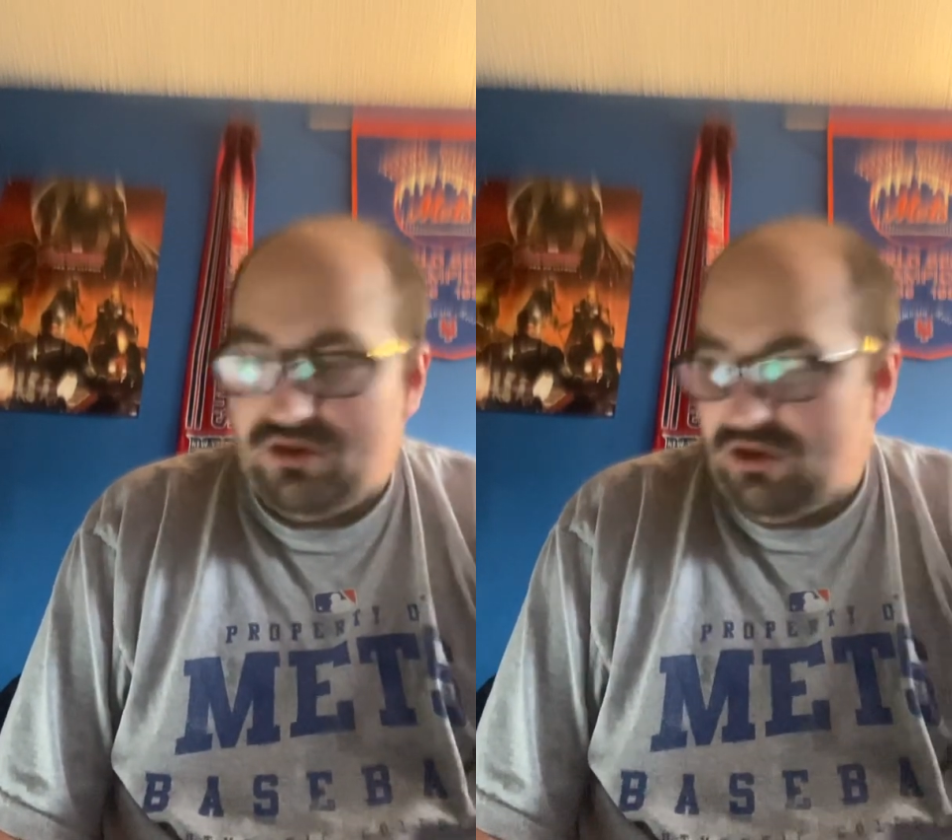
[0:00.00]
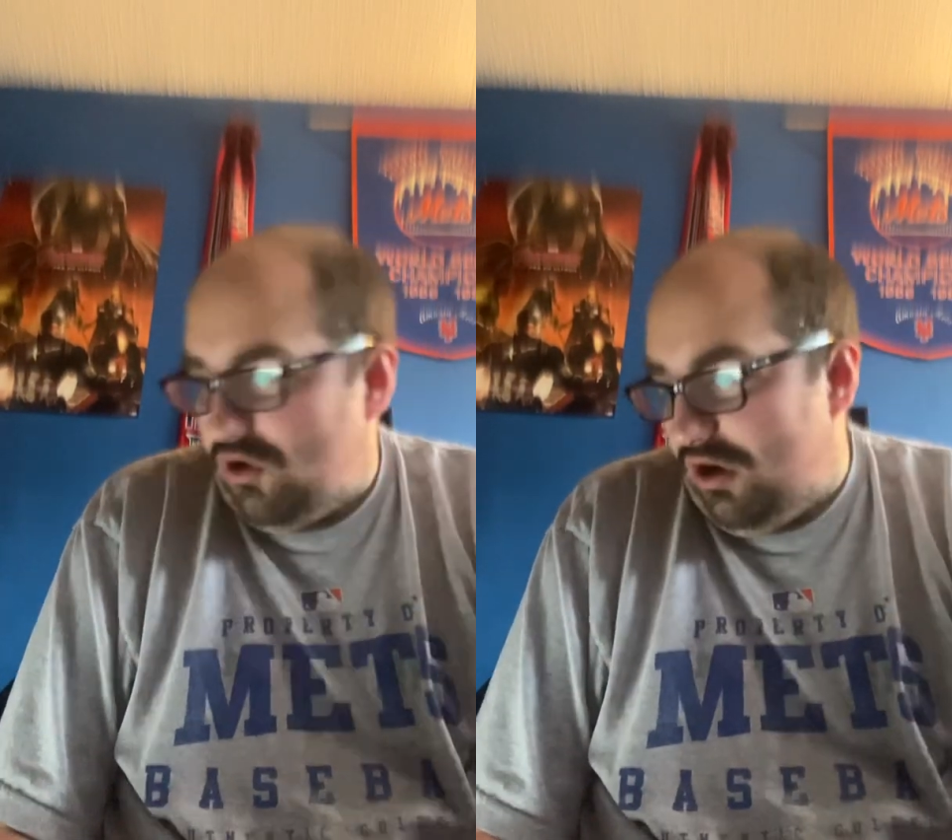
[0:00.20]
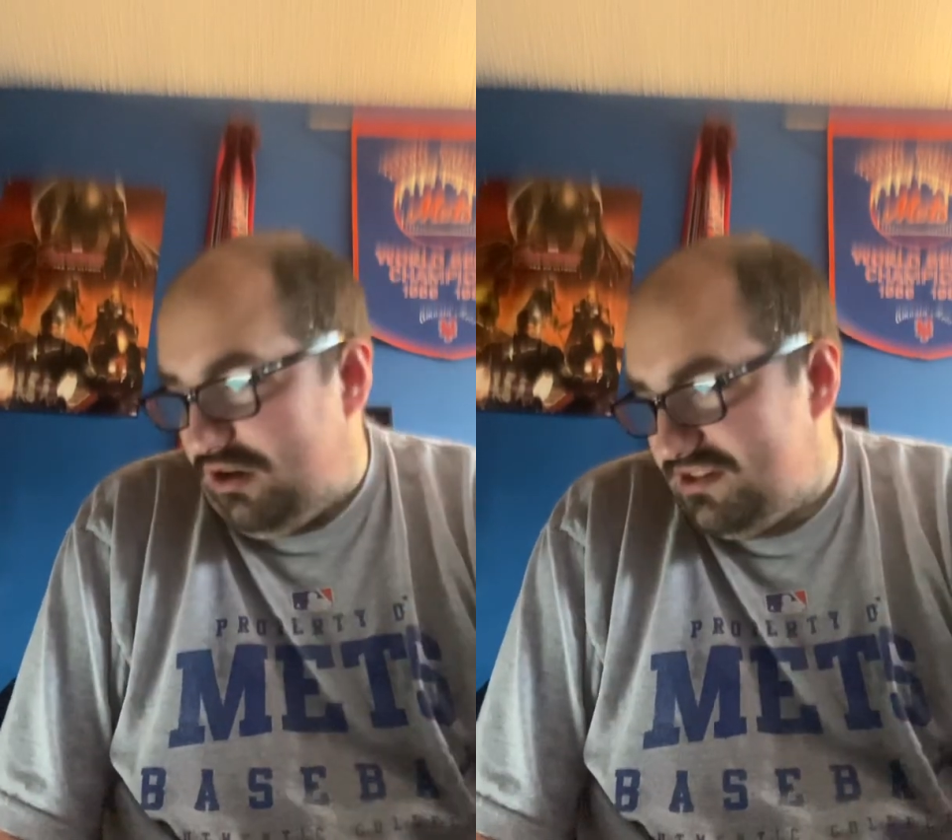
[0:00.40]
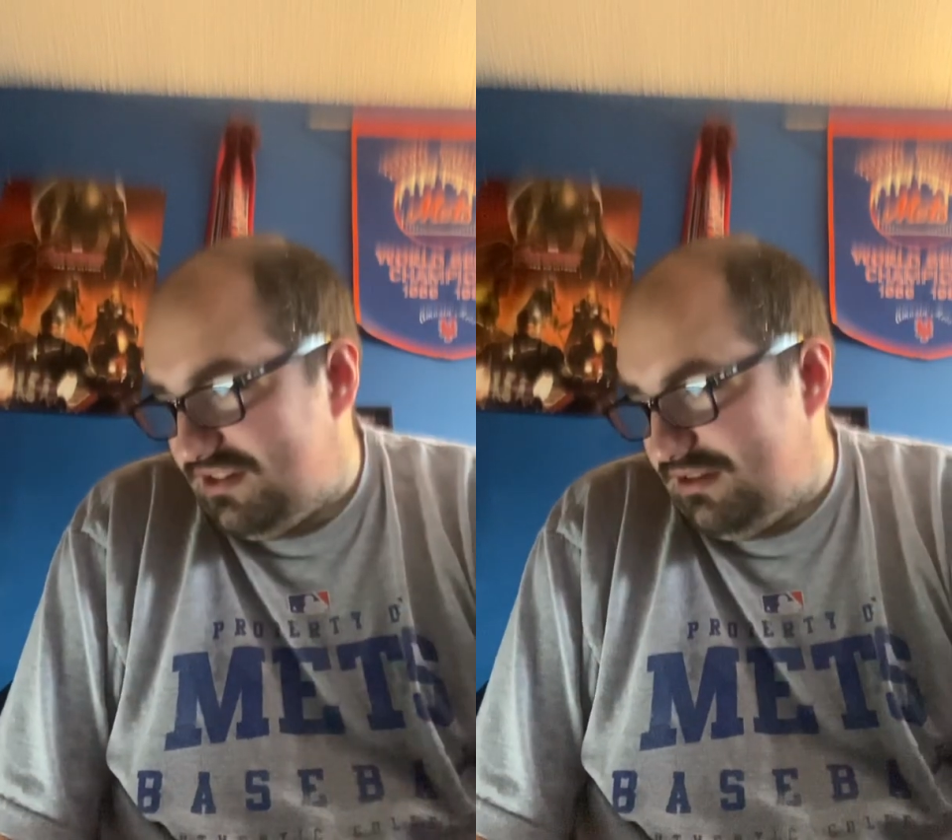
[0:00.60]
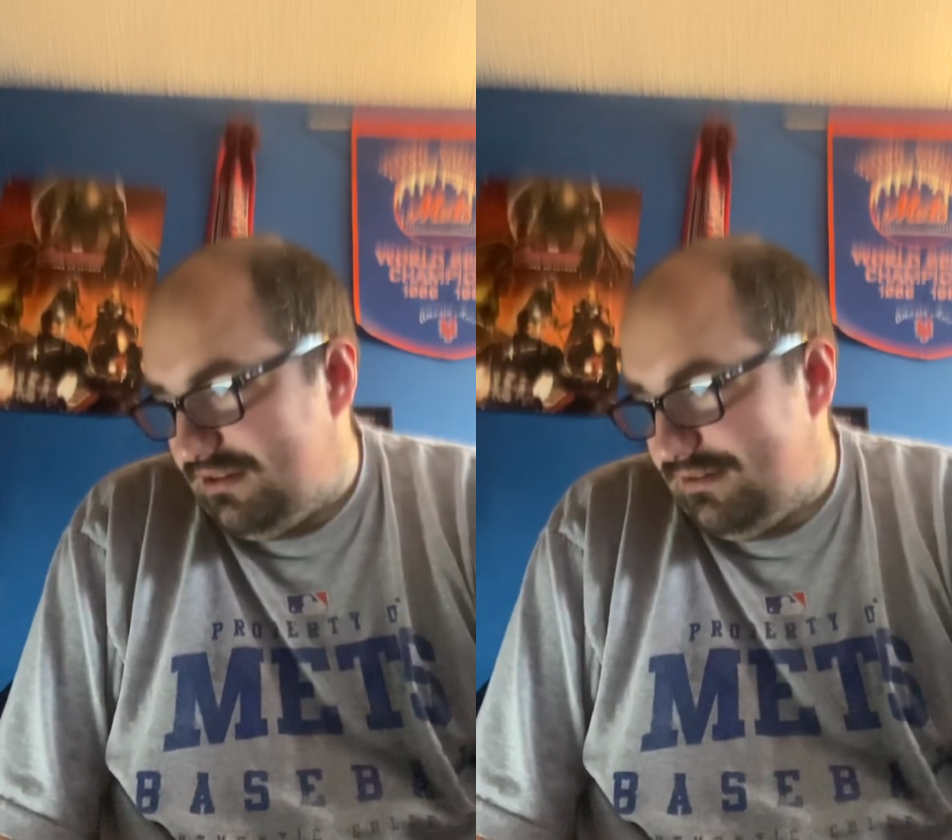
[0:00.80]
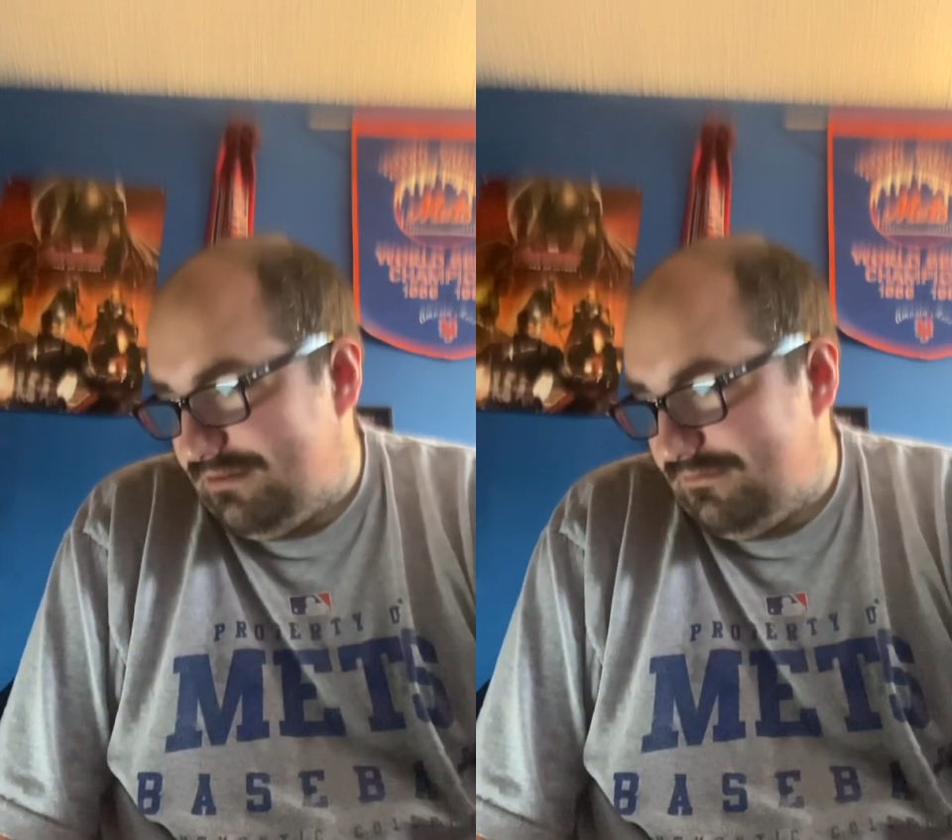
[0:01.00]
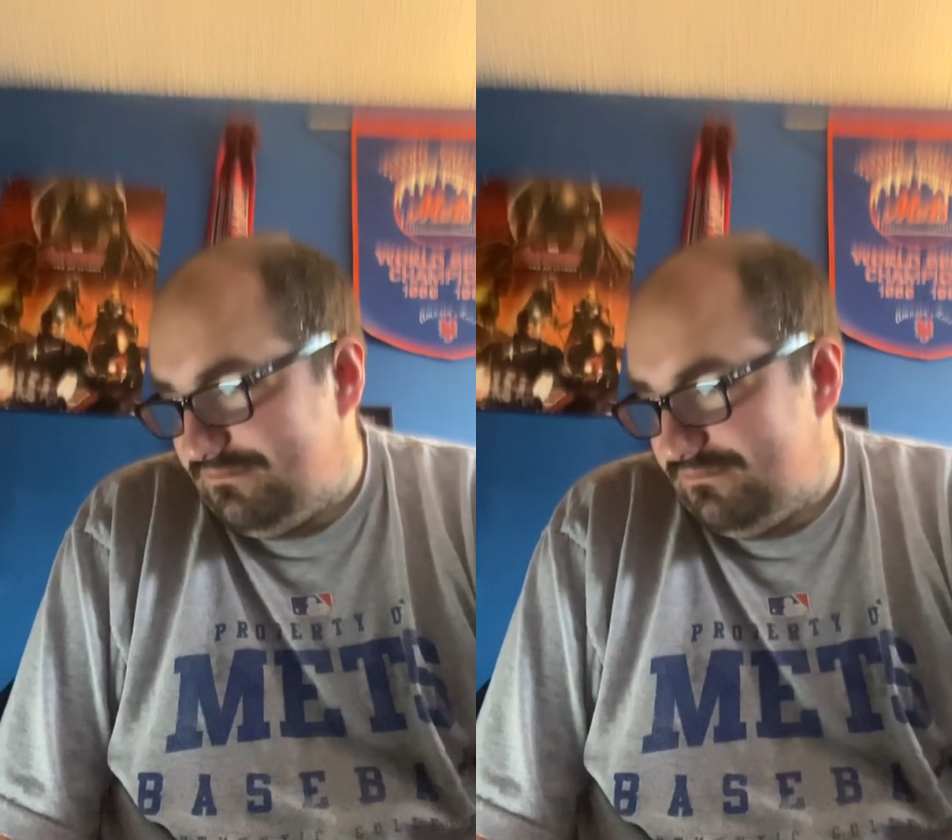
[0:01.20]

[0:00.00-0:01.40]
cost